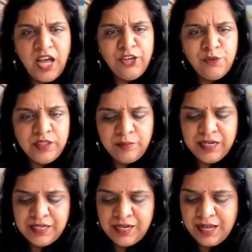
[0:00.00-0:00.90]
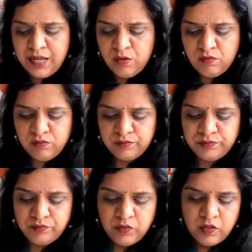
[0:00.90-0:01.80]
Are you with me till now?
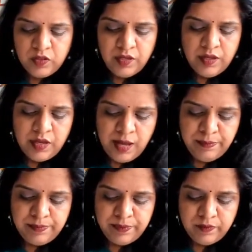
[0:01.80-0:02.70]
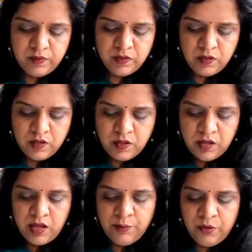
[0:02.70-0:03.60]
Yep.
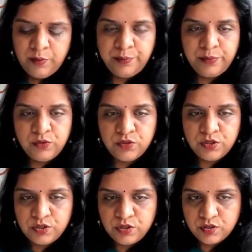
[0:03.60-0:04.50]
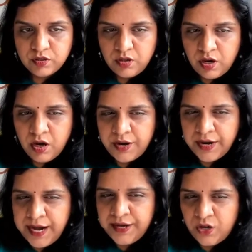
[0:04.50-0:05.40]
I'm going to put a
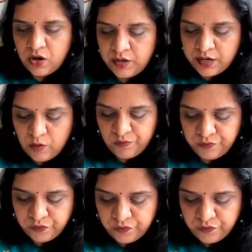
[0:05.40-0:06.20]
red dot now.